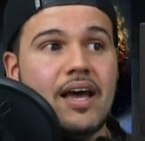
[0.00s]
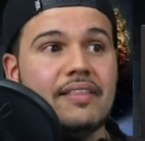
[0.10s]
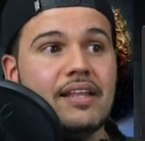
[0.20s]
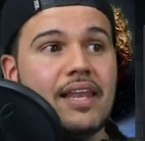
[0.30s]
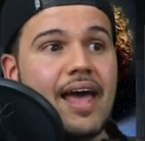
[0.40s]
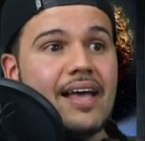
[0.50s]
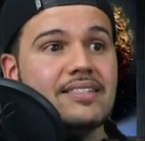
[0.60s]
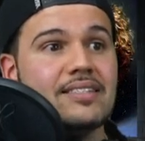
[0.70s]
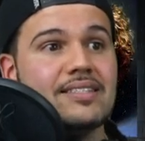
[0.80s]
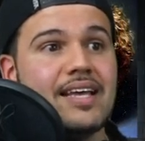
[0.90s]
And the
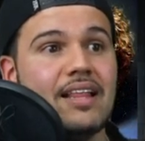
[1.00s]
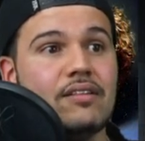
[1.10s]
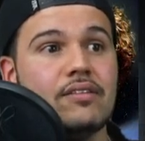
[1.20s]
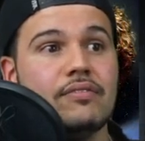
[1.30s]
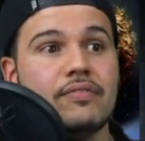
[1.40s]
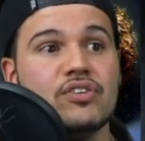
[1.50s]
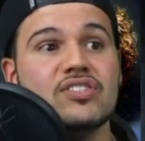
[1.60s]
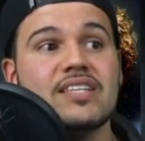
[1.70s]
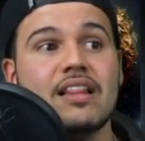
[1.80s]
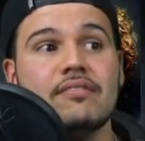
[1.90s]
last, the
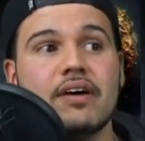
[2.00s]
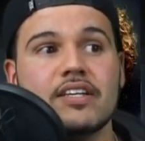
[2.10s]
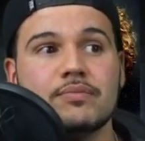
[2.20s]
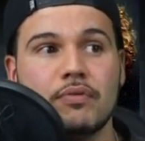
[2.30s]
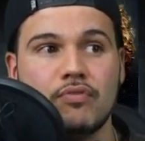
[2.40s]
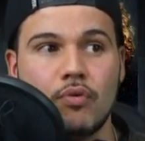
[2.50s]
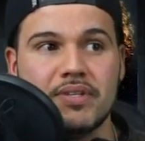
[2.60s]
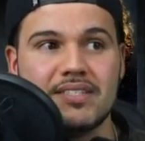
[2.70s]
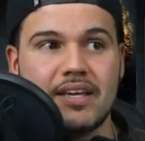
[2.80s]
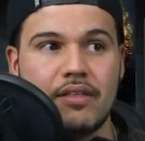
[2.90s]
first televised
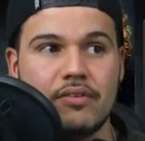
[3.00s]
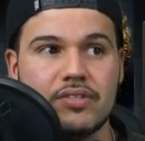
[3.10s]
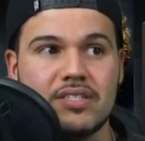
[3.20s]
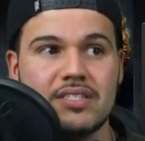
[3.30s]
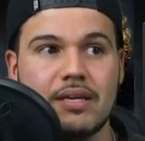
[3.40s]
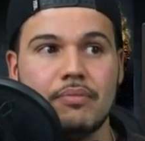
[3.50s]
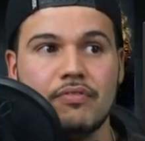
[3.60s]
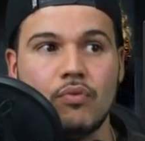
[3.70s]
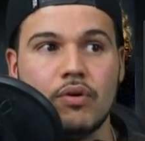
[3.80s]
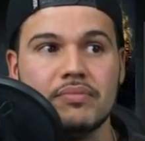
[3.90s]
performance together since they
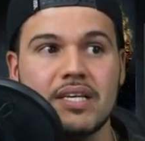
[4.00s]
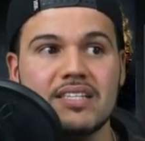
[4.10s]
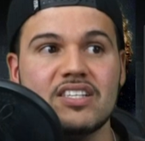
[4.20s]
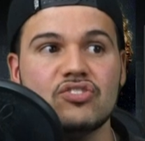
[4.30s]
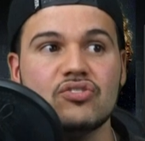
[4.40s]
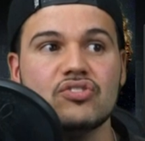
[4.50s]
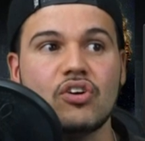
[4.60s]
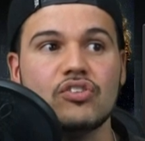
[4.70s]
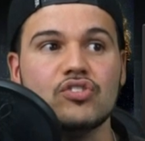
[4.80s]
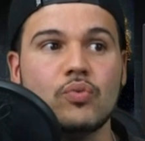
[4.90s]
performed Sisters
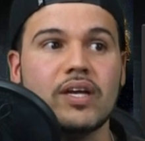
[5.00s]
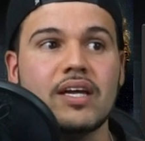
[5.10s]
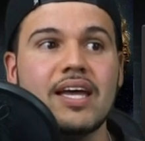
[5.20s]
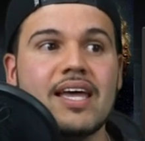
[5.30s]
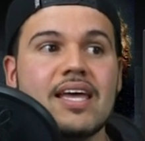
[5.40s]
Are Doing